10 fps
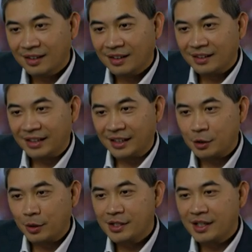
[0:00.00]
Yeah,
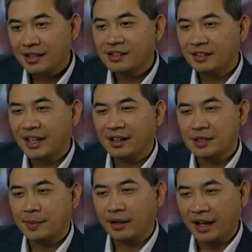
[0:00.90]
20 second delay is
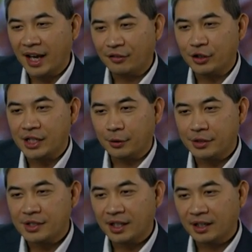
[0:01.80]
about average, I would
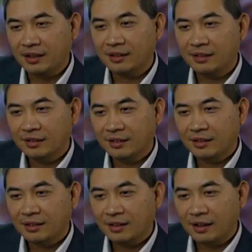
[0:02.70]
say.
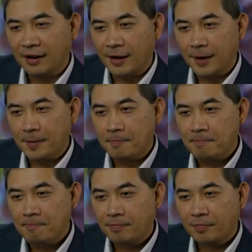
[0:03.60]
Um,
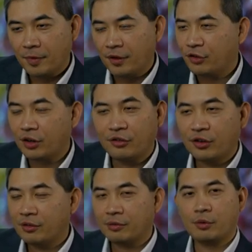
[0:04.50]
for
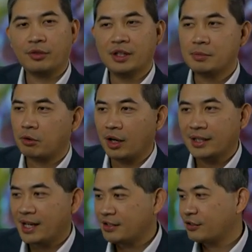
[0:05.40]
for this
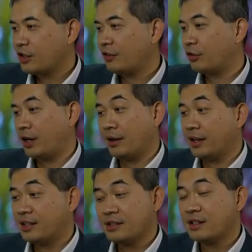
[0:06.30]
broadcasting software, uh, it
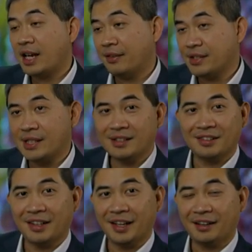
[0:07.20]
doesn't have a set
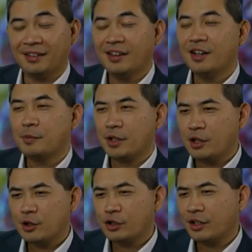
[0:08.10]
delay, but
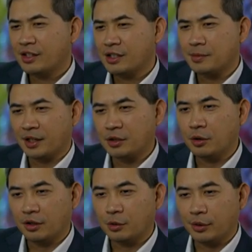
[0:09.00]
usually it is about tw a
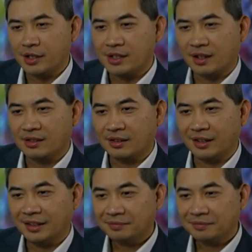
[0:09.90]
20 second delay.